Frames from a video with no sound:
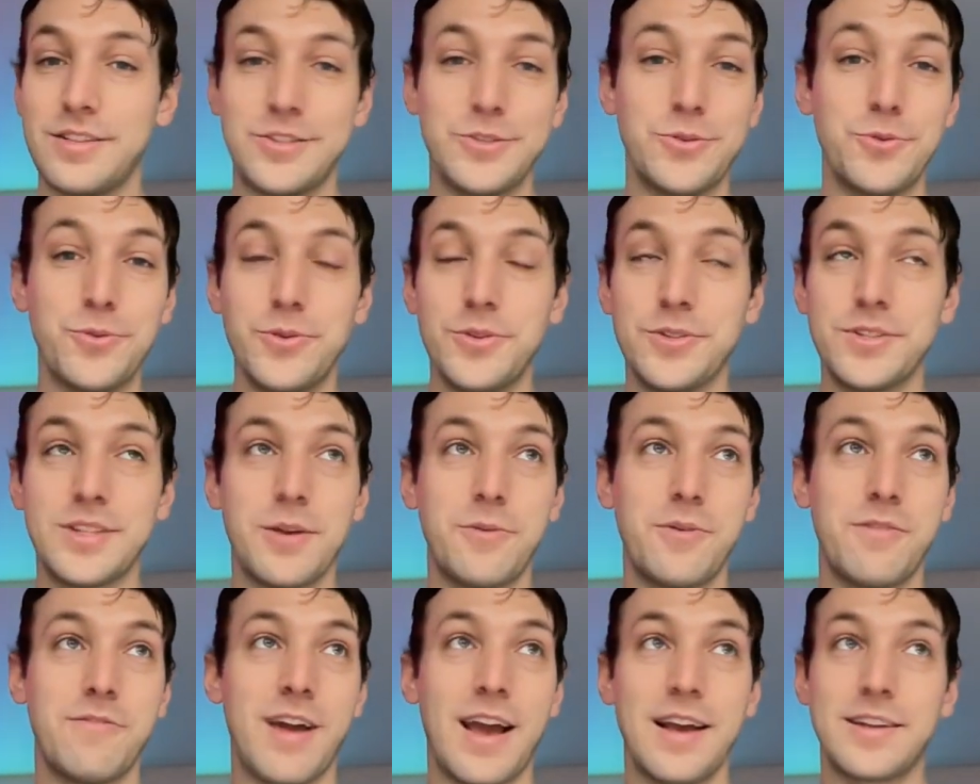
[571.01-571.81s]
tools that
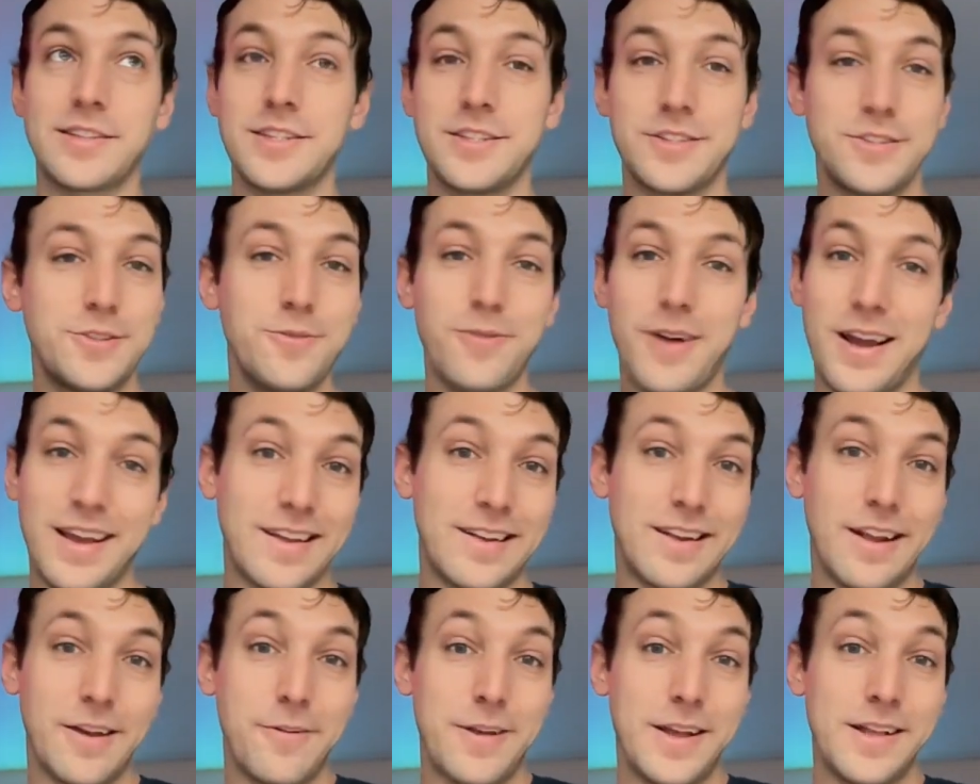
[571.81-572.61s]
we've access to, I
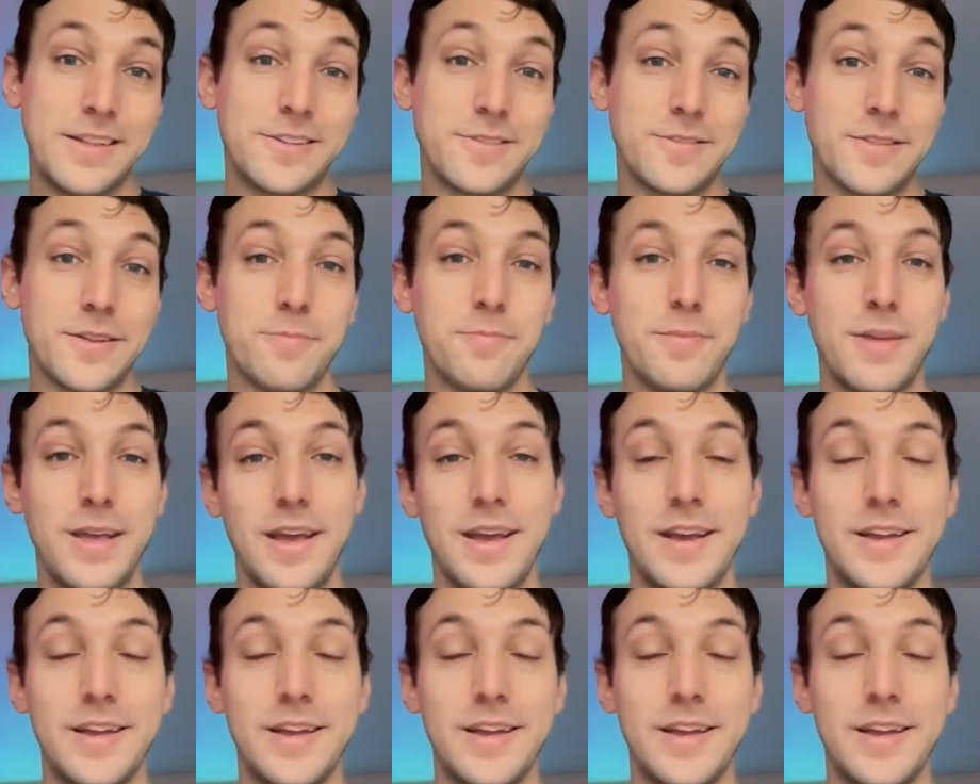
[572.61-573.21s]
can now answer them.